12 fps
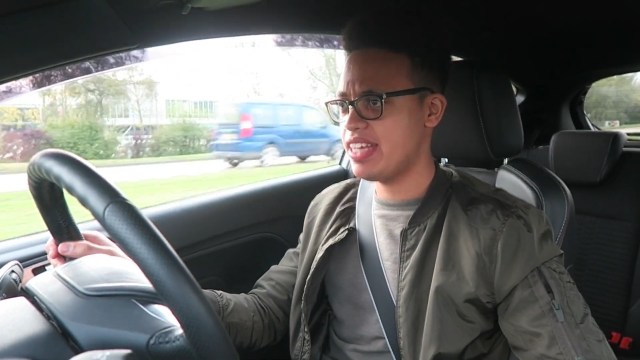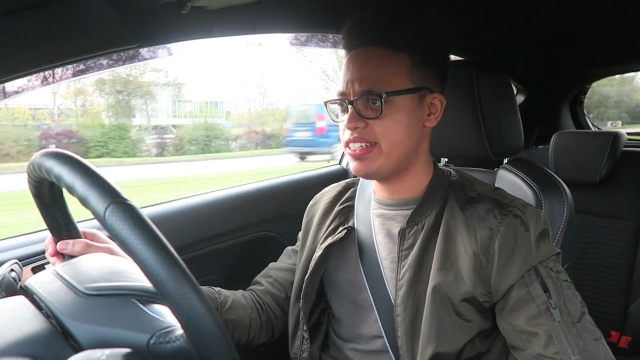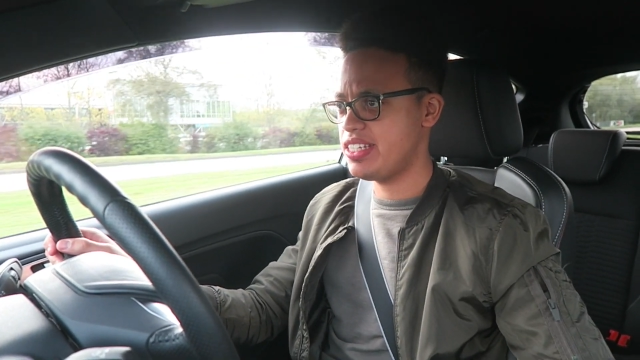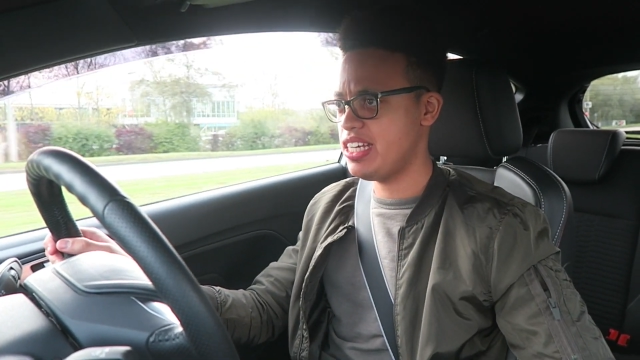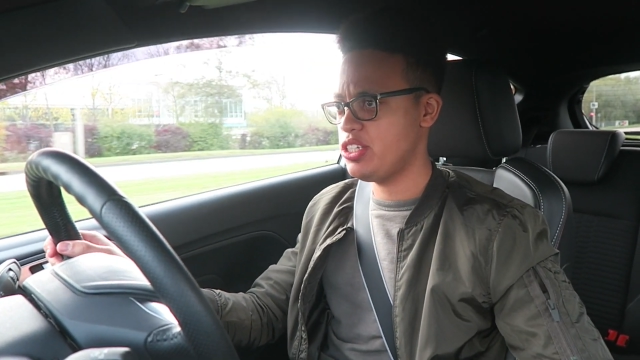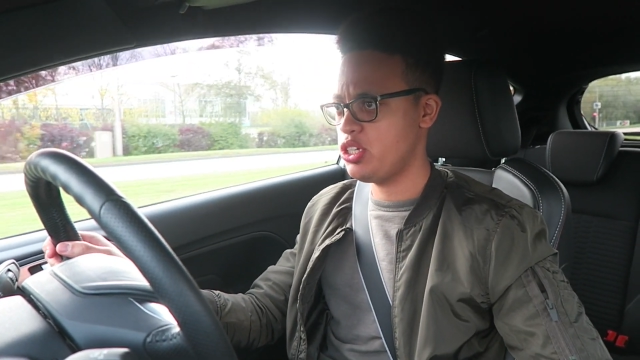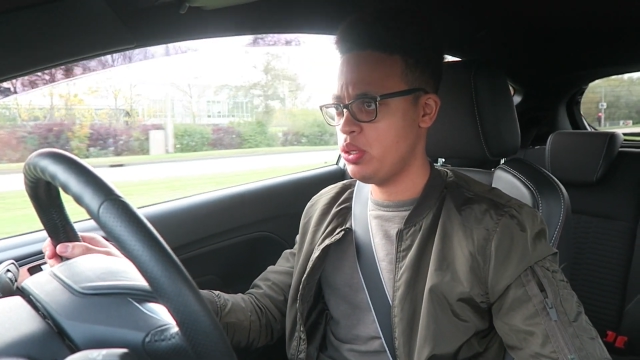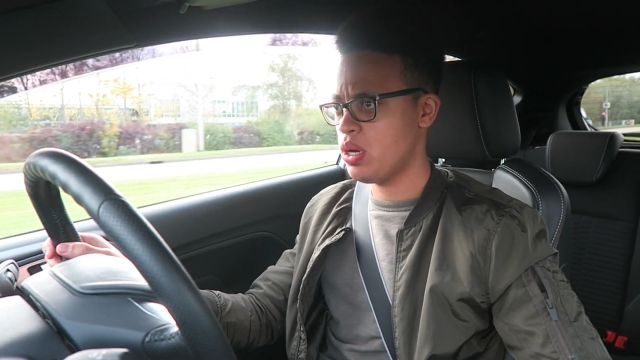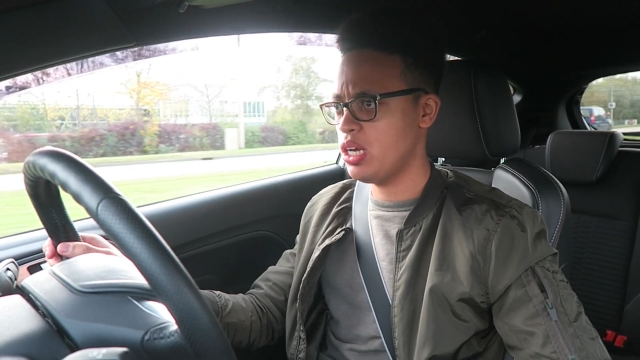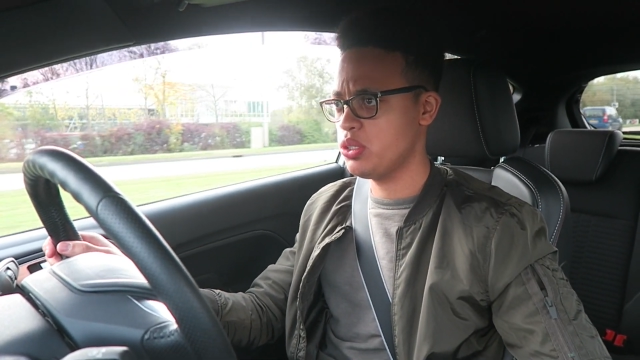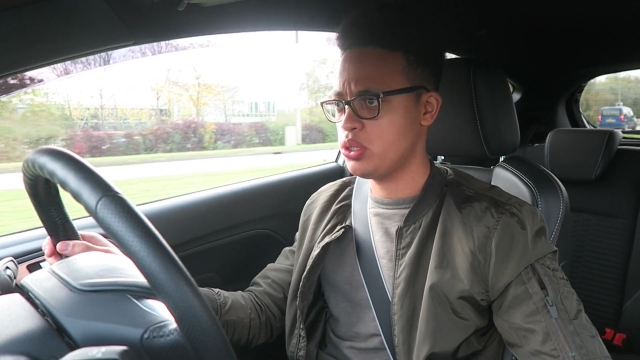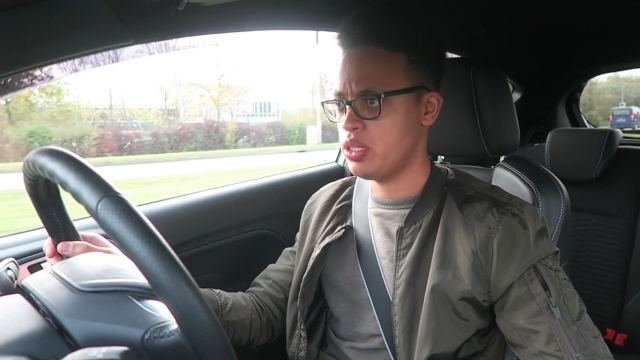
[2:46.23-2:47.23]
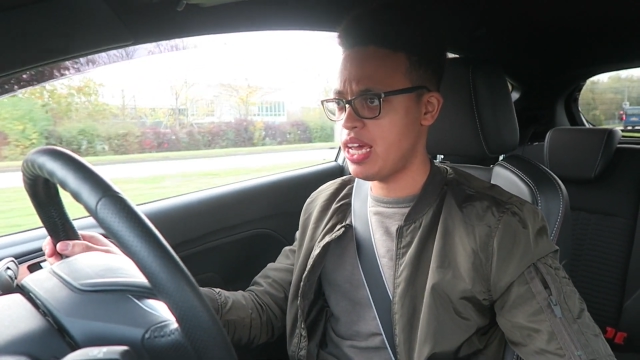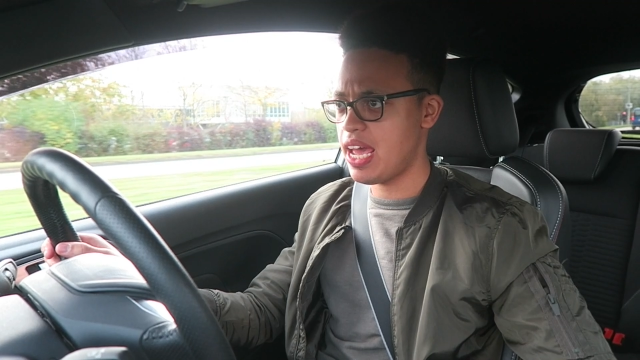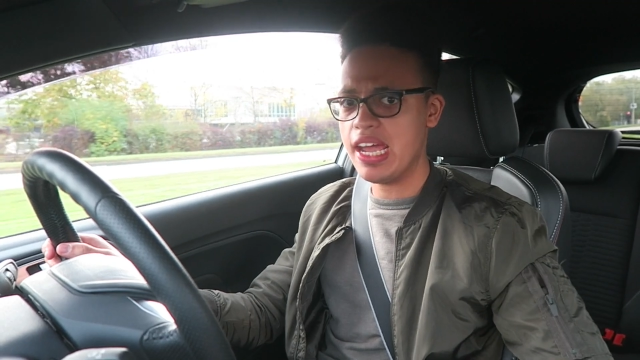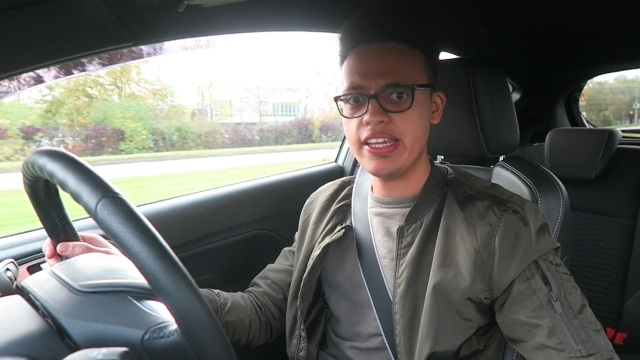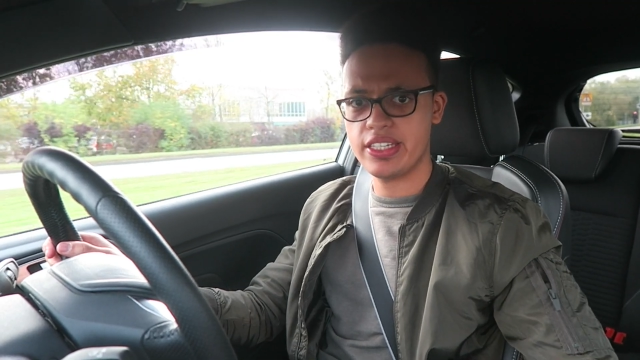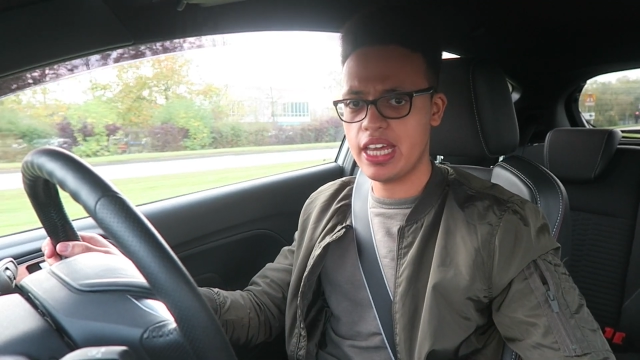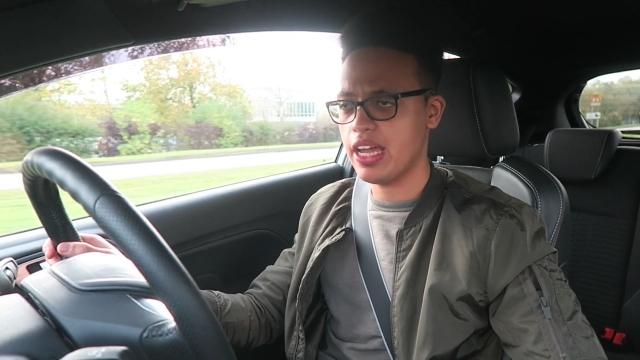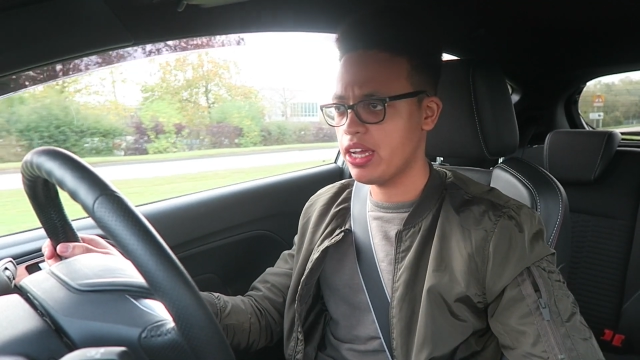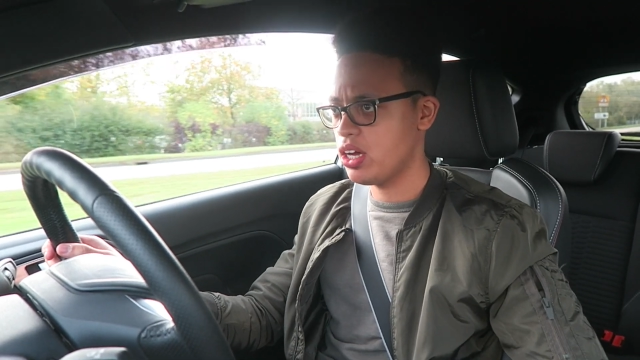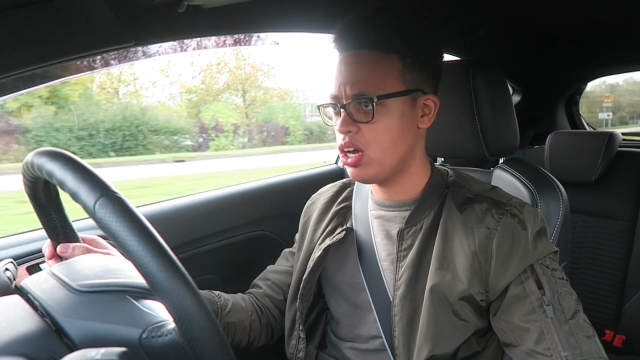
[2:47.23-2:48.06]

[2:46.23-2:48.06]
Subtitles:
ST200 Airtec